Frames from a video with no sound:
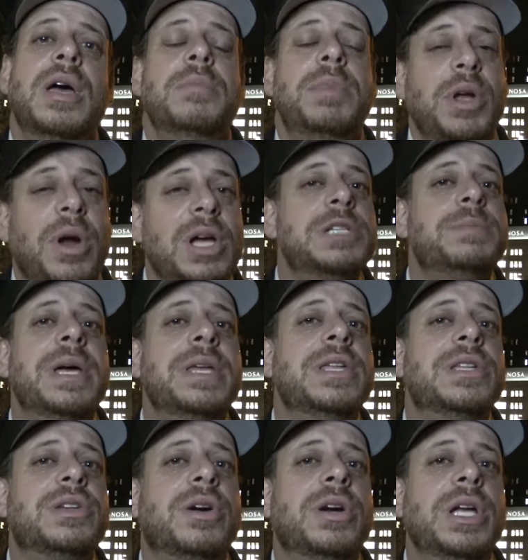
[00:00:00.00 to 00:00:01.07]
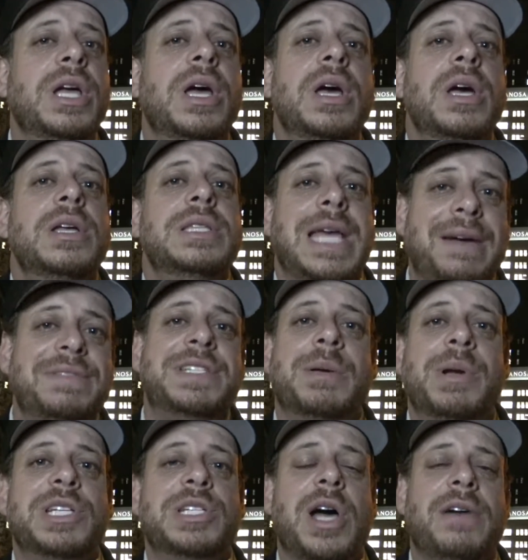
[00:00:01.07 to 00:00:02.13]
But you're also paying the attorney to have
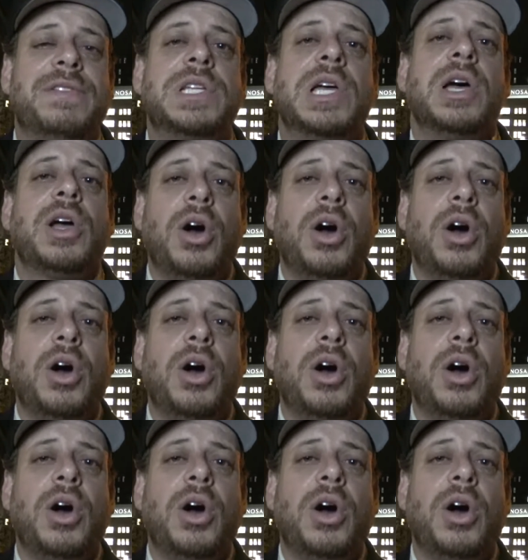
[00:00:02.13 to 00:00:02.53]
someone in his office